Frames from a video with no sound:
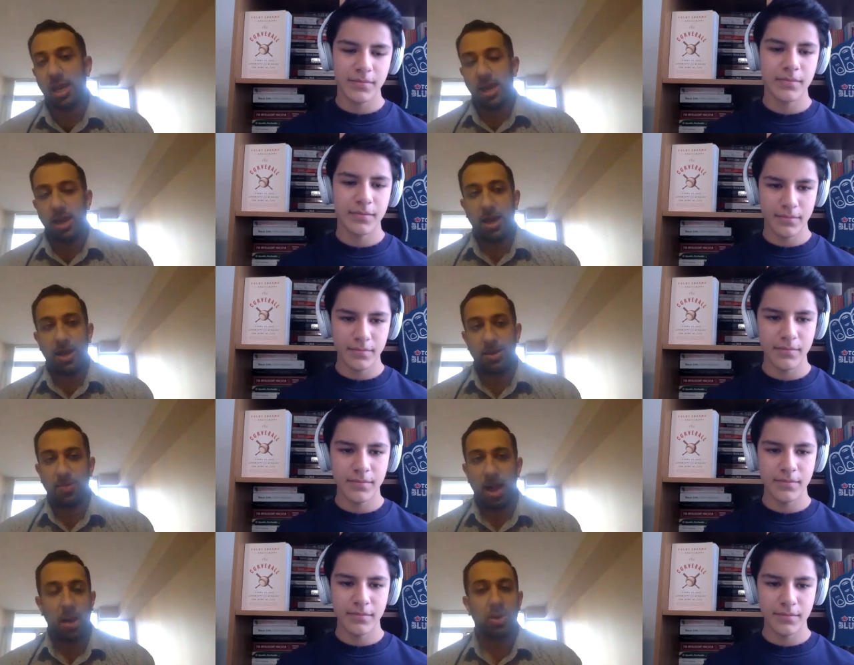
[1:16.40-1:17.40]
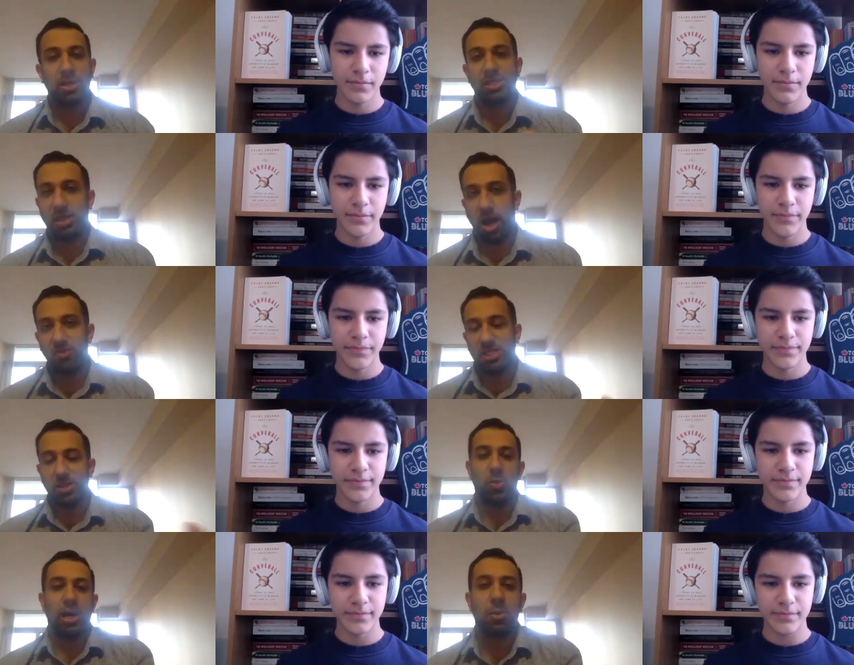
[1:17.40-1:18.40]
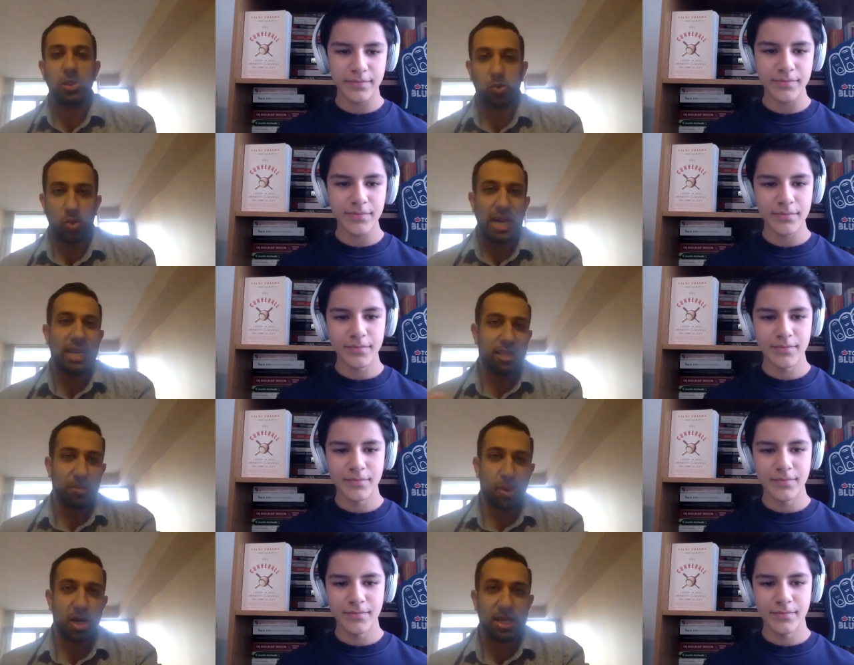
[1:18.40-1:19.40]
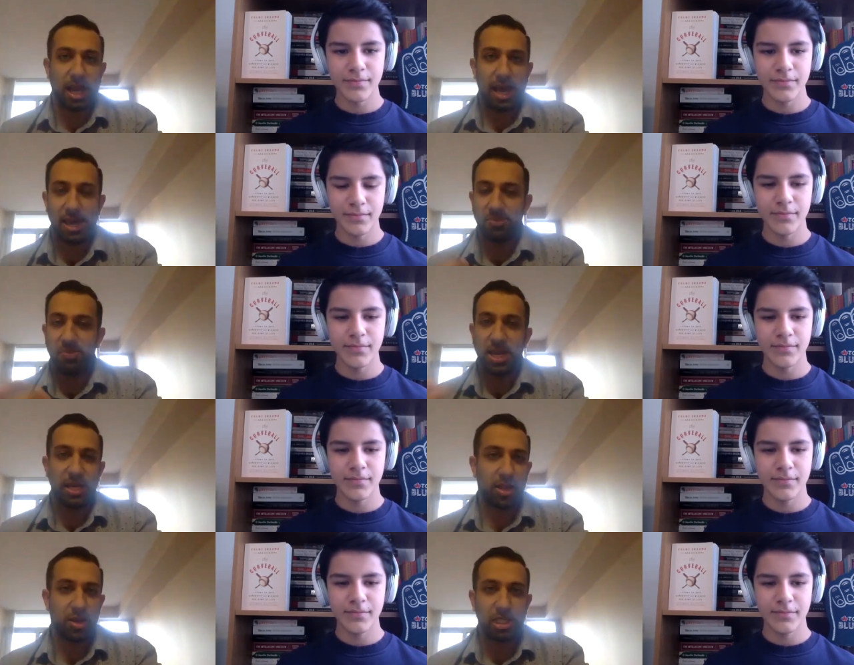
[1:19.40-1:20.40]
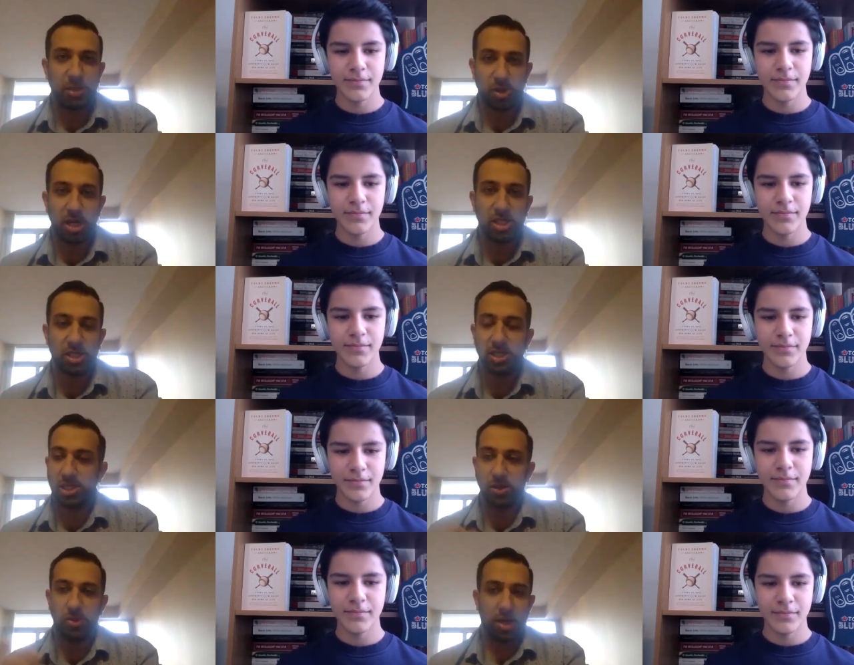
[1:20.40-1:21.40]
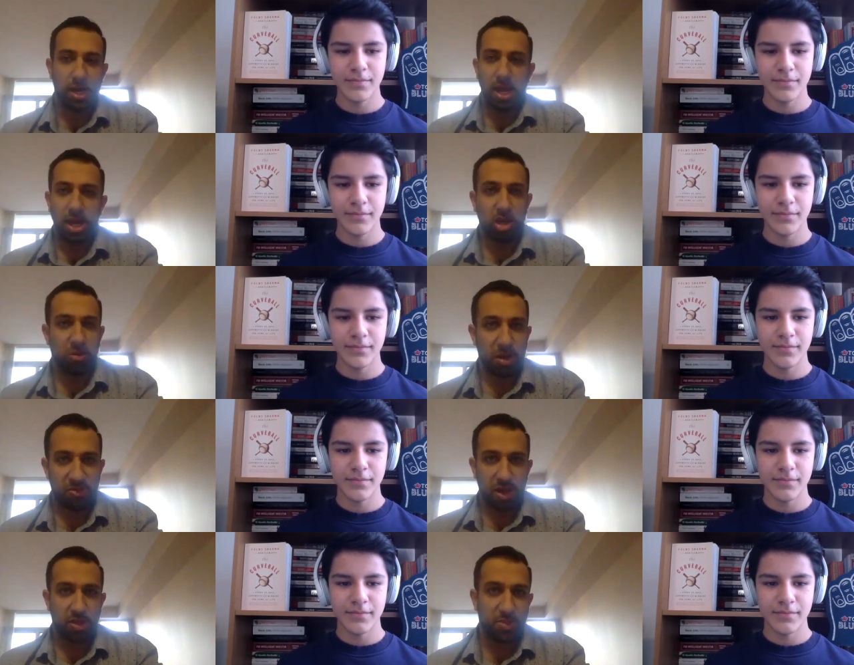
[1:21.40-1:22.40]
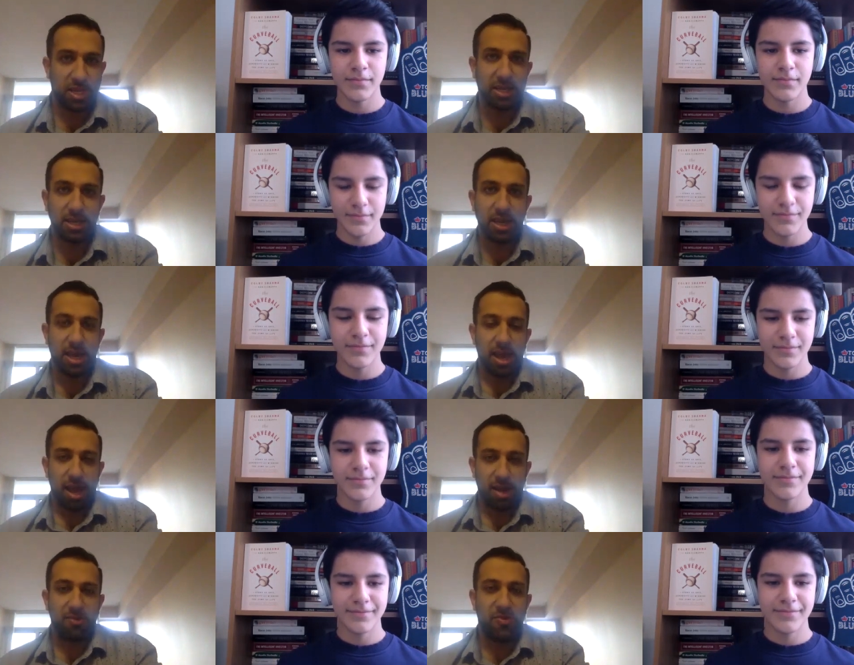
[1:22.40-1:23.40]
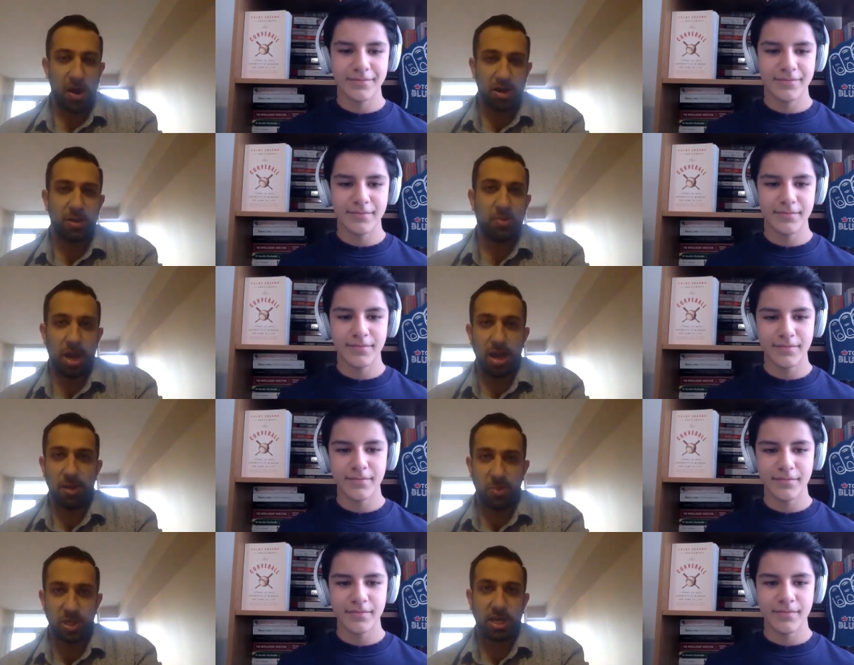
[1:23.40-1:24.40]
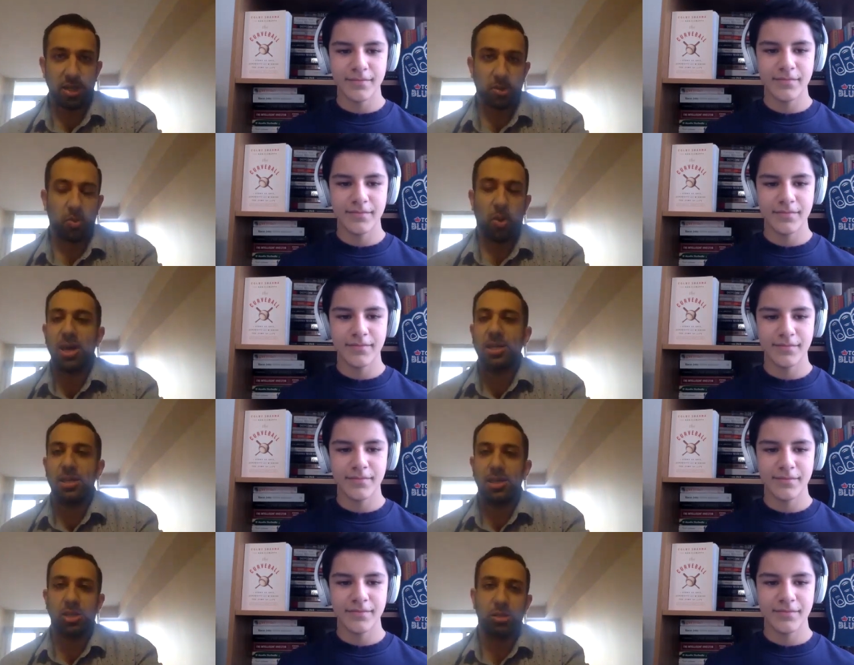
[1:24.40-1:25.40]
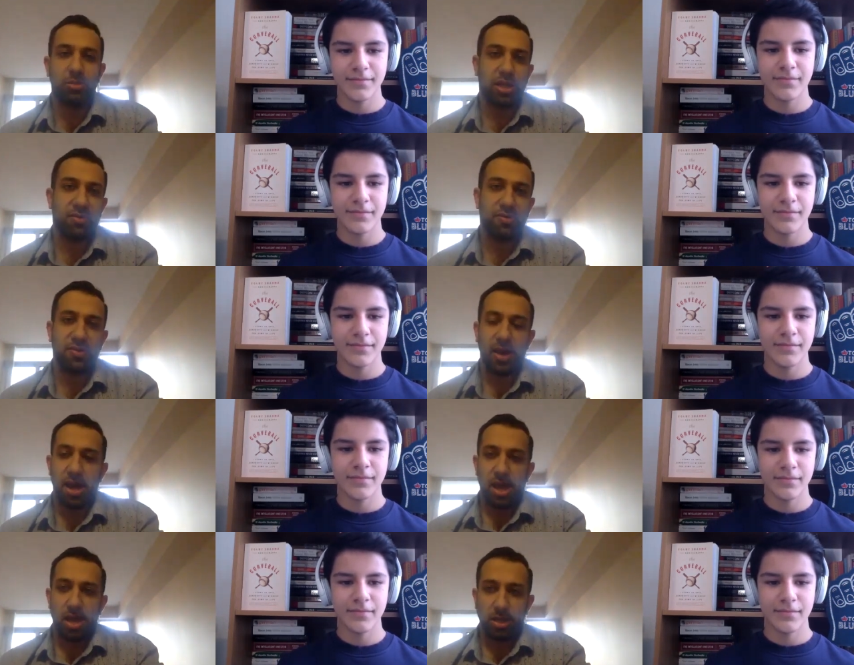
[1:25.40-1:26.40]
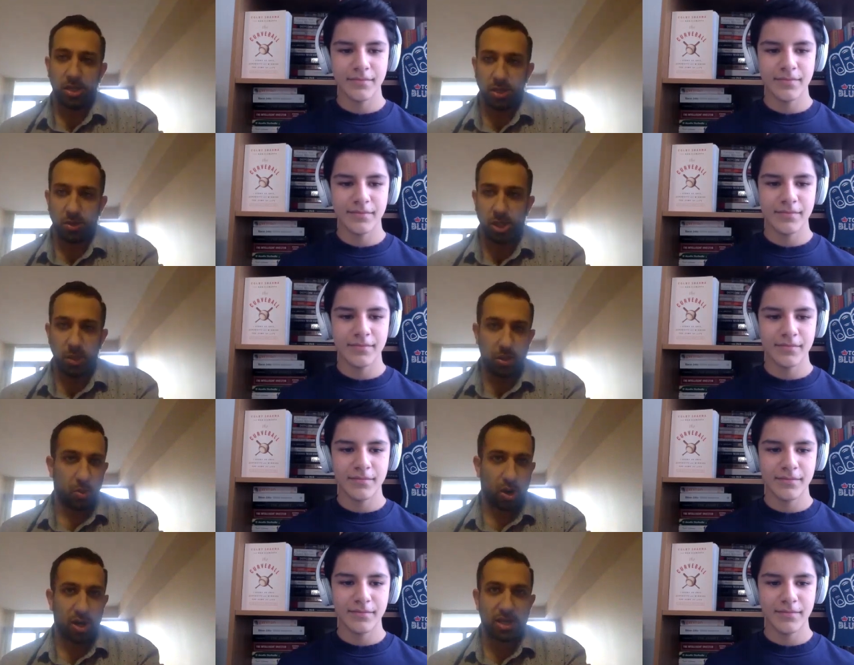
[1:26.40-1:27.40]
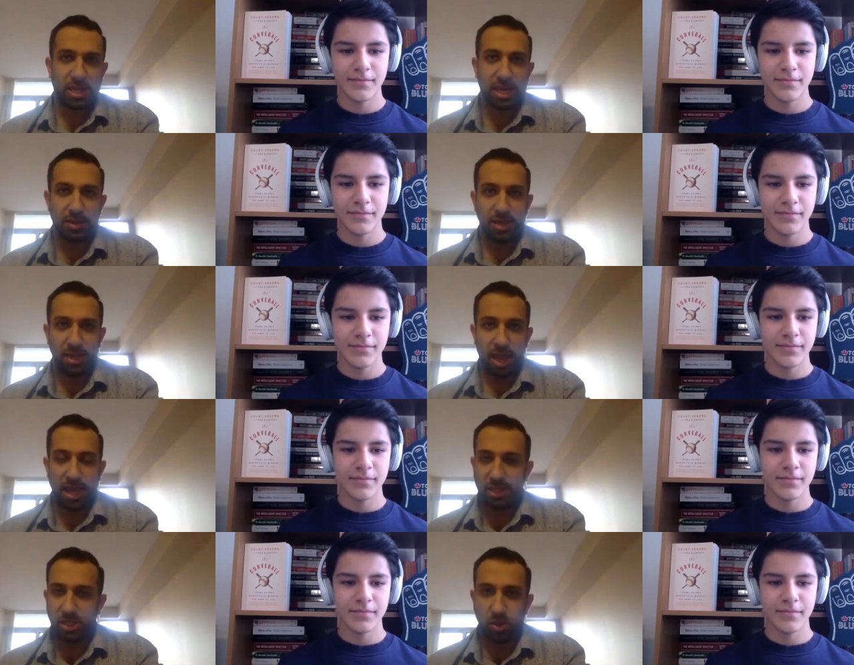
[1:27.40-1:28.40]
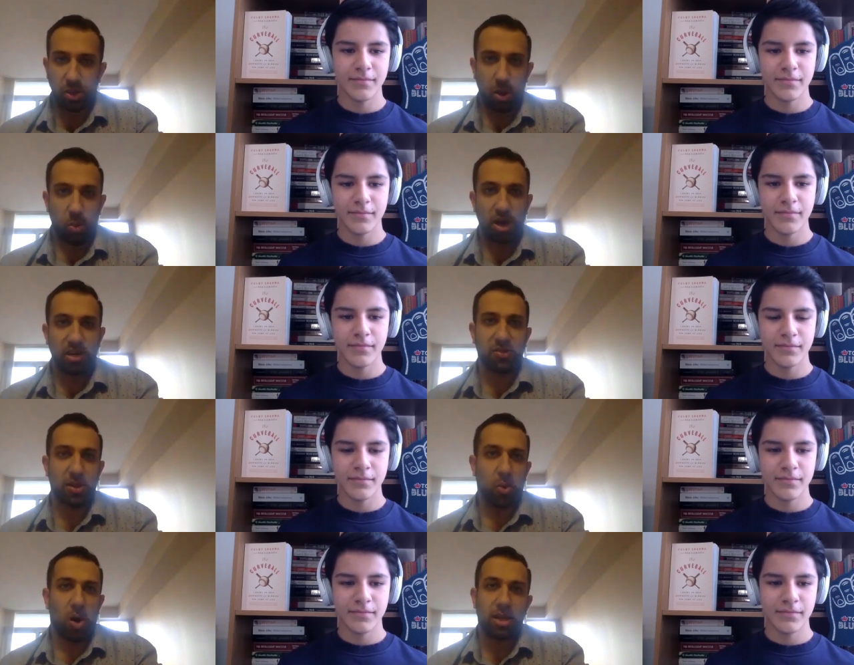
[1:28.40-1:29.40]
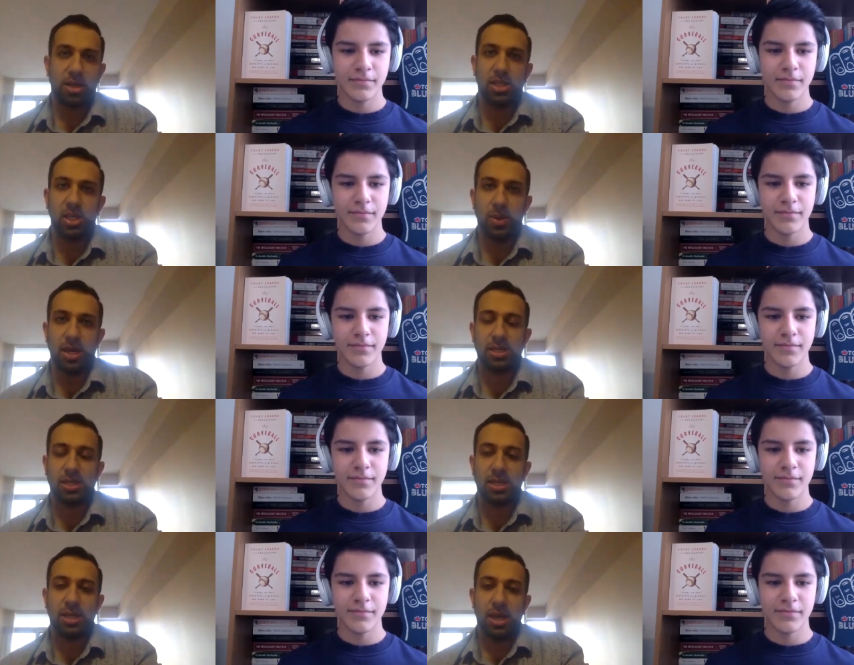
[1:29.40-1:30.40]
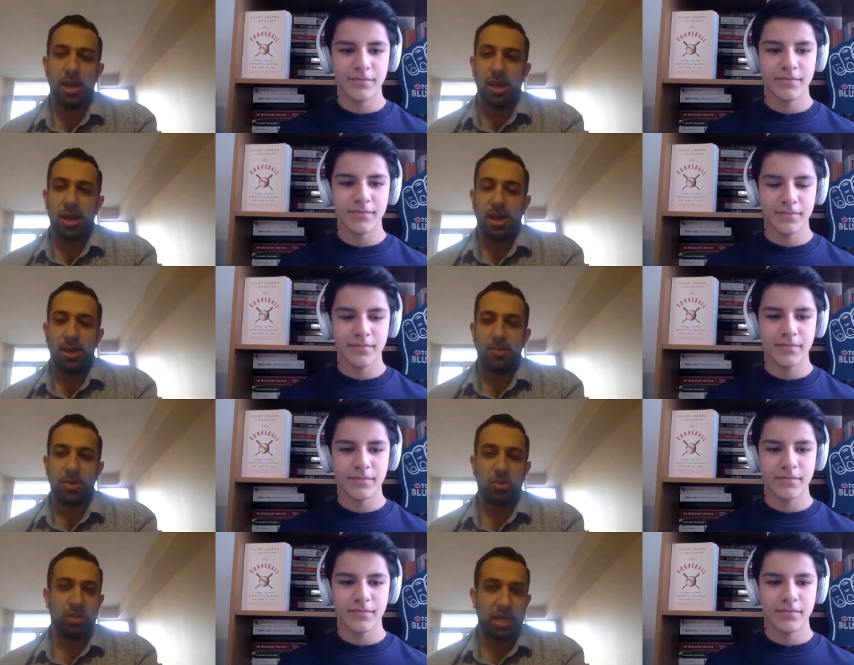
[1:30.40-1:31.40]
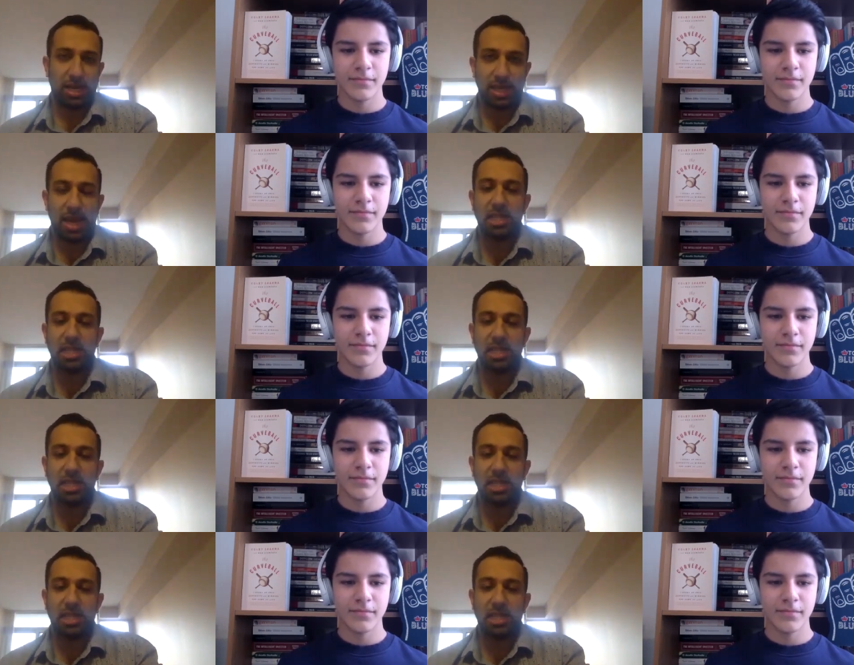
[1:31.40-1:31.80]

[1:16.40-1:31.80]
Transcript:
Speaker 1: uh, i was obviously when i was writing the book i had many other inspirations so you know my father being a very uh, particular one in terms of you know doing work that has a wonderful quality to it um, in terms of getting that